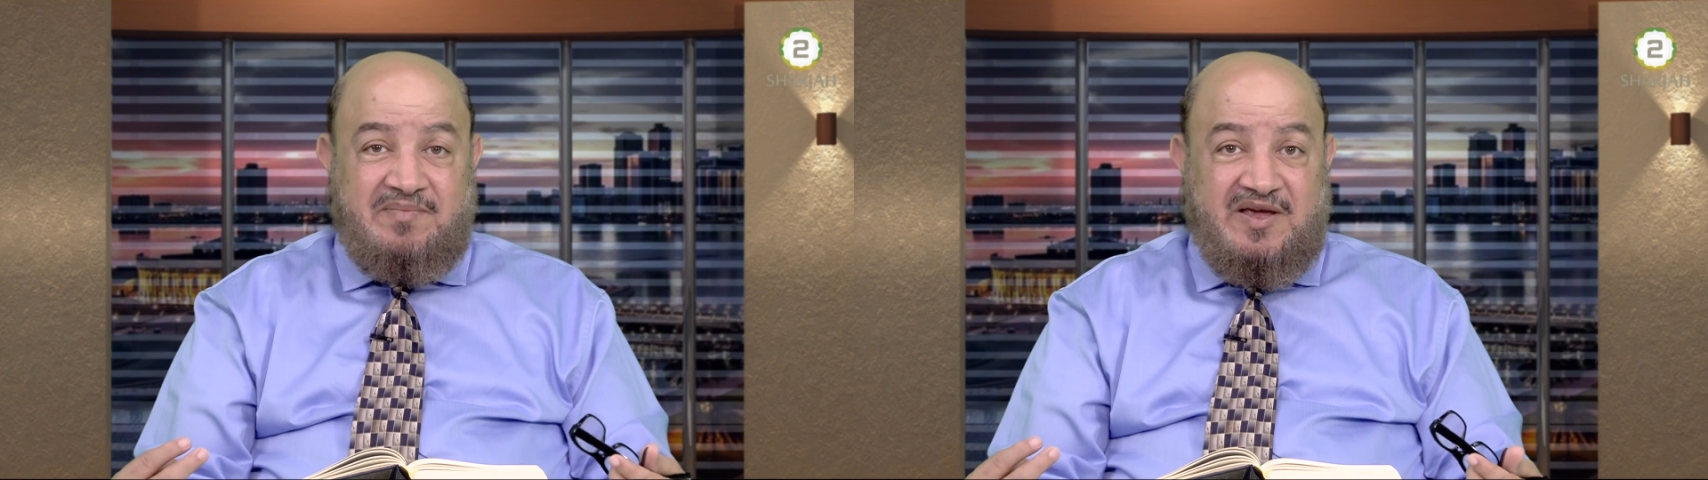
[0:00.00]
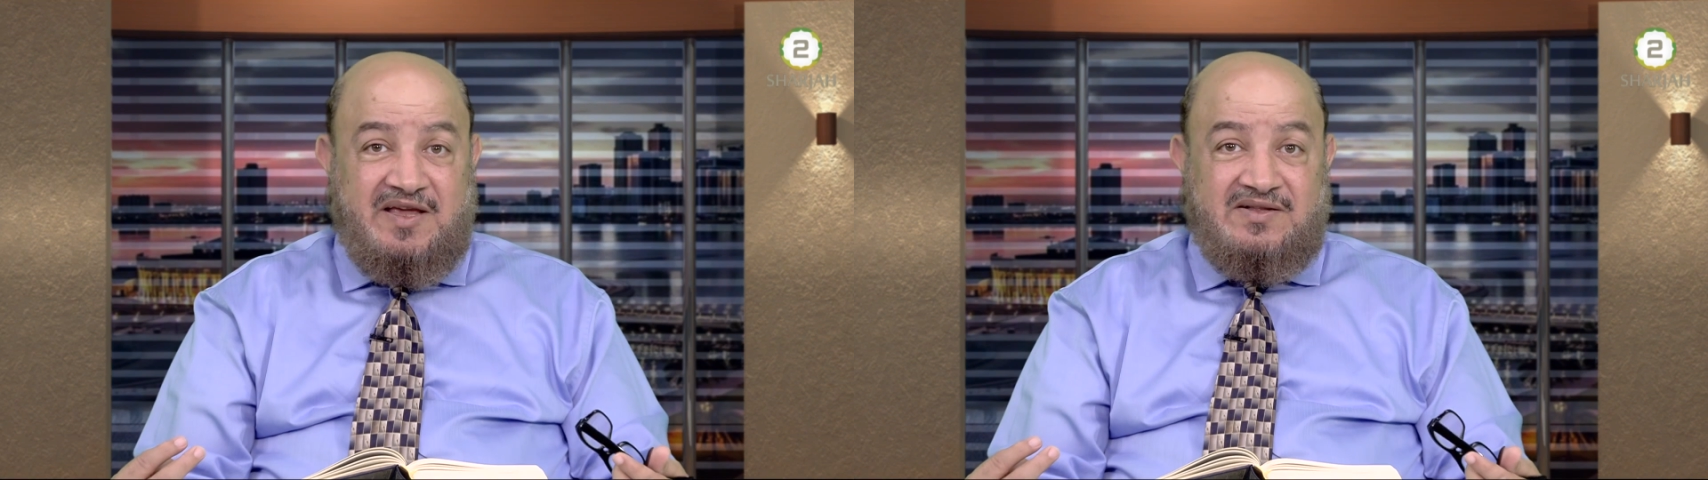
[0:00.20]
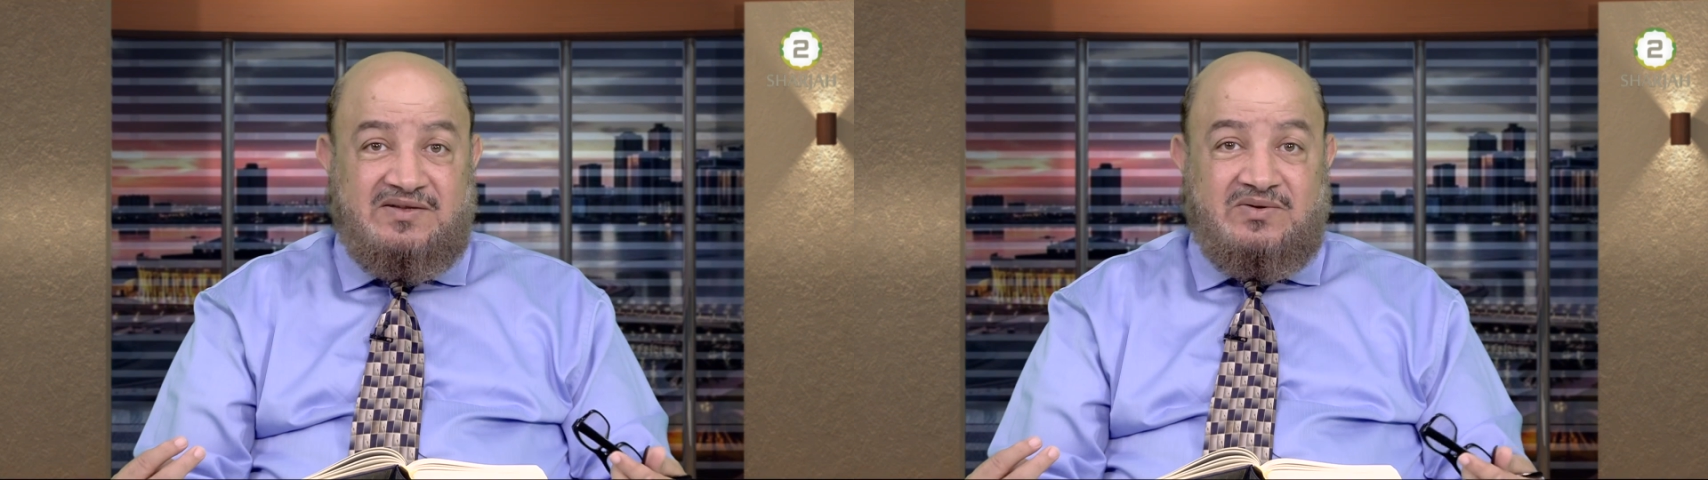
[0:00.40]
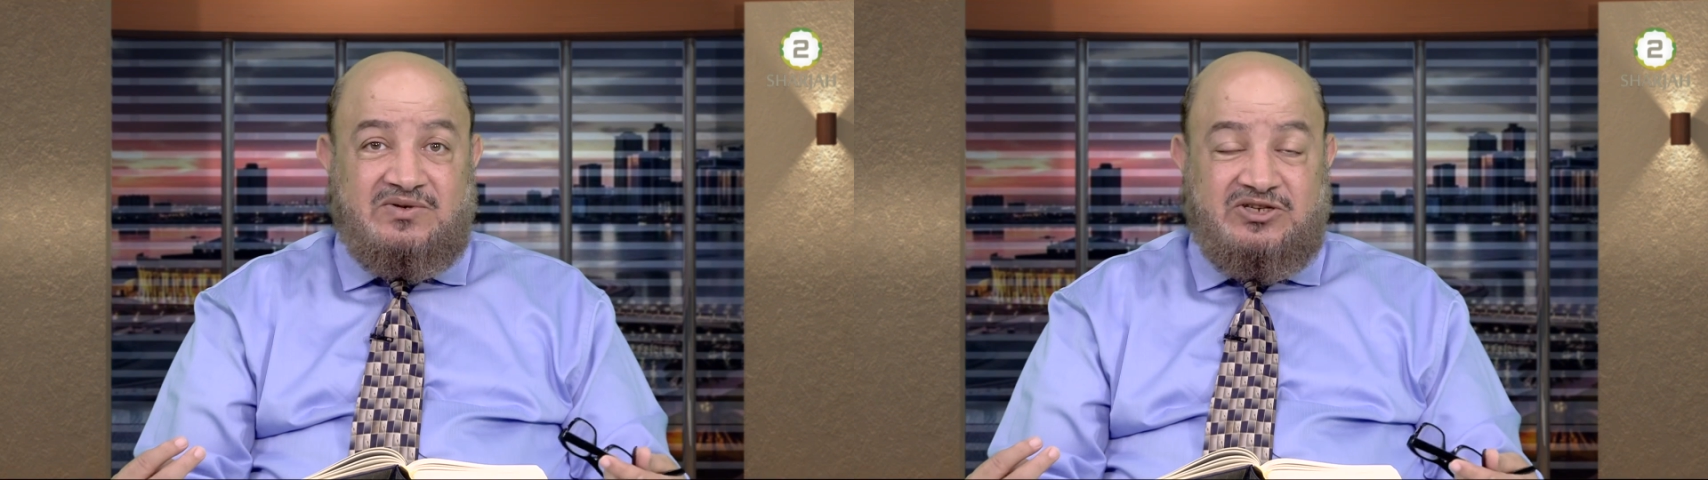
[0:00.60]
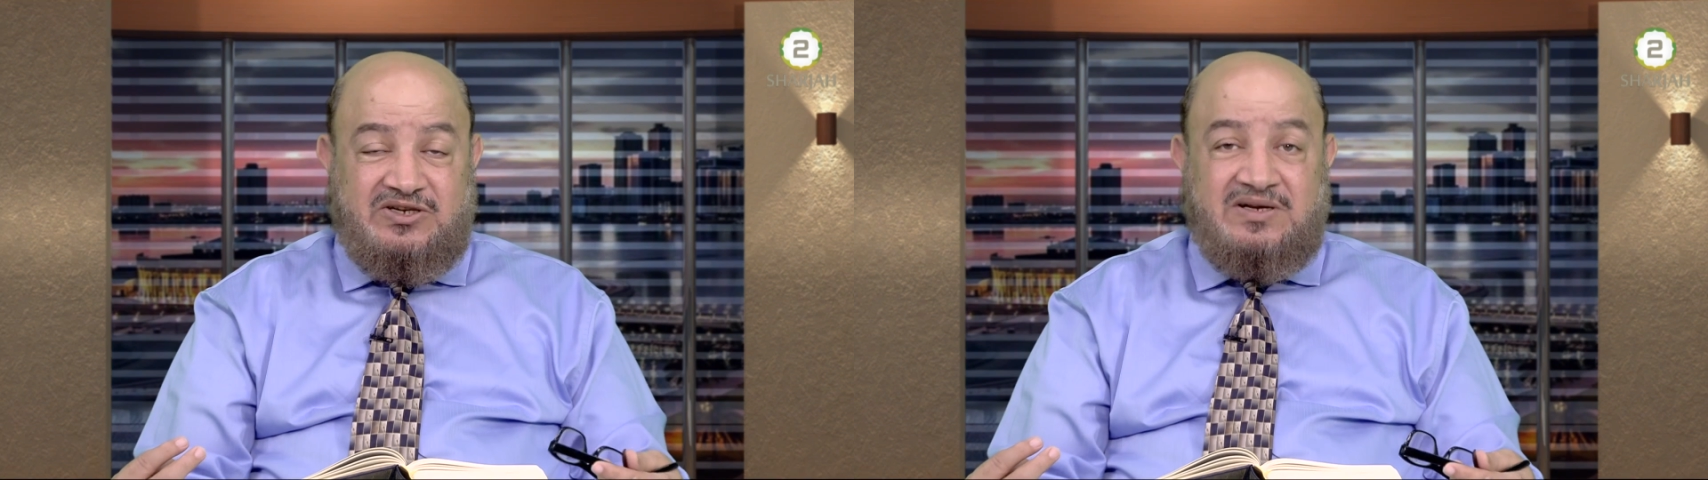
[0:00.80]
He begins
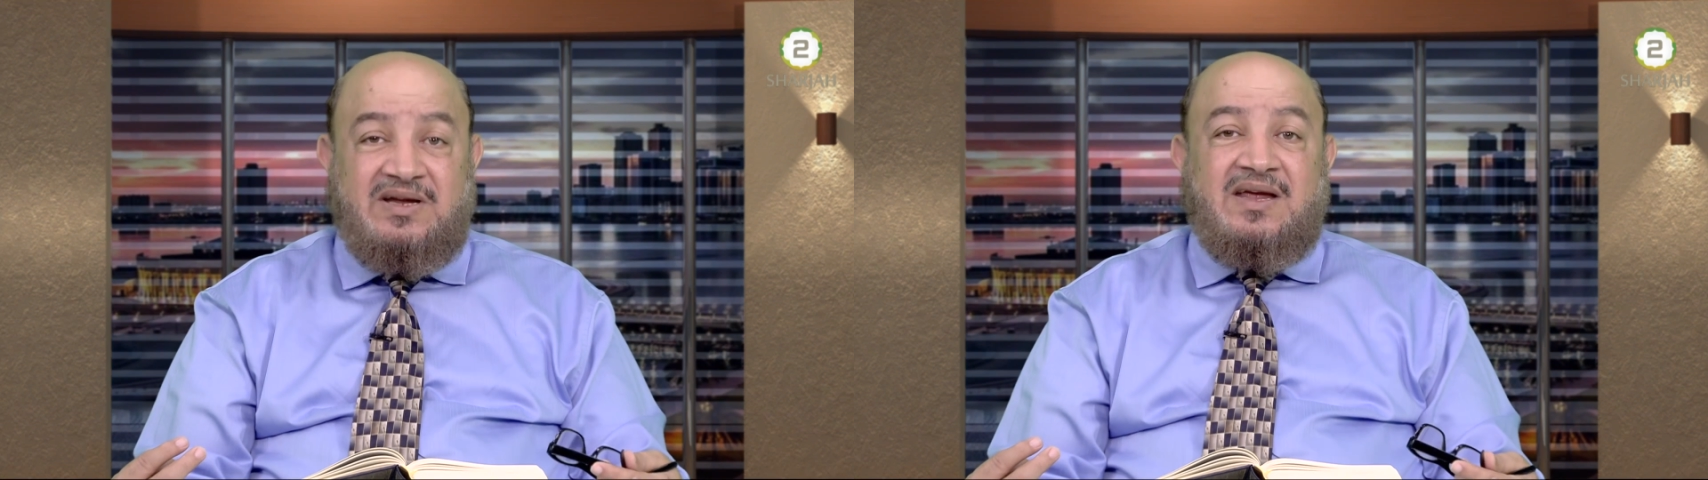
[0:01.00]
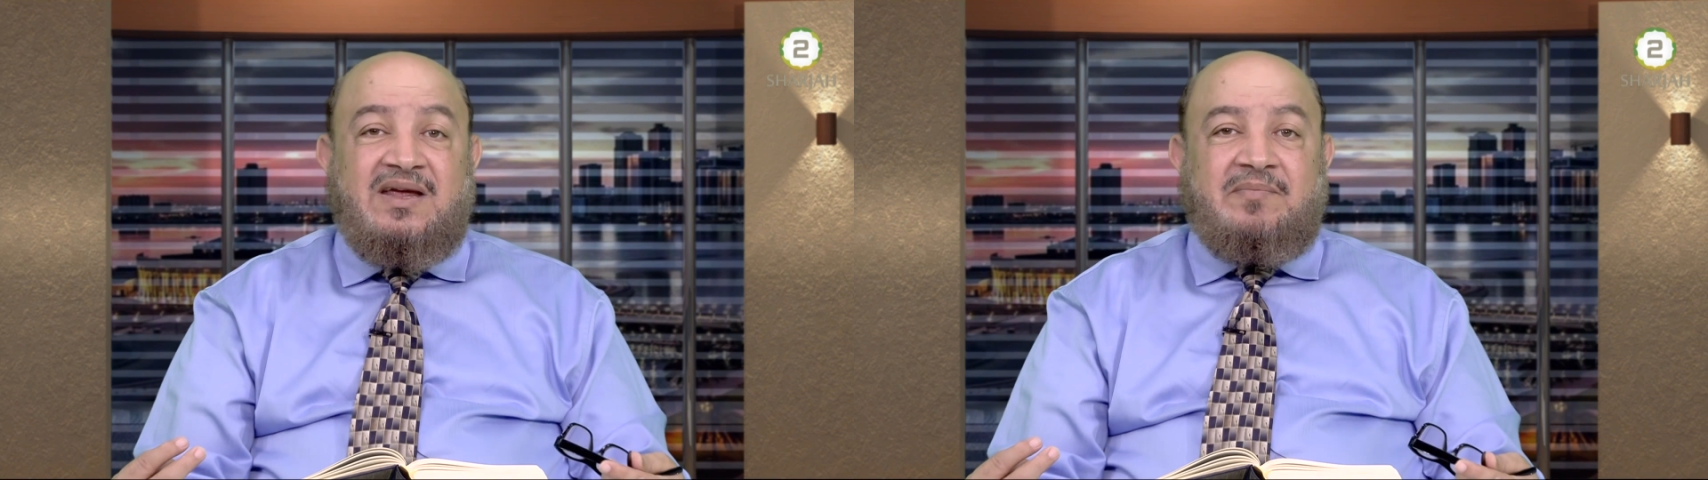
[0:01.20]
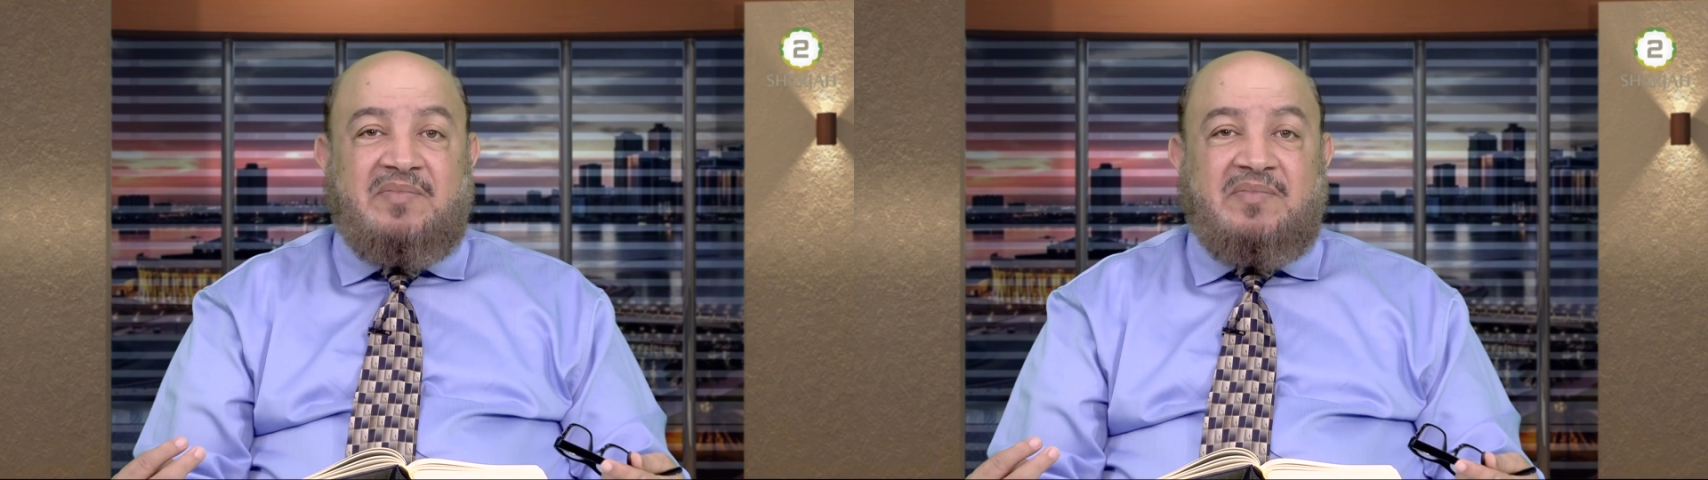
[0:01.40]
or she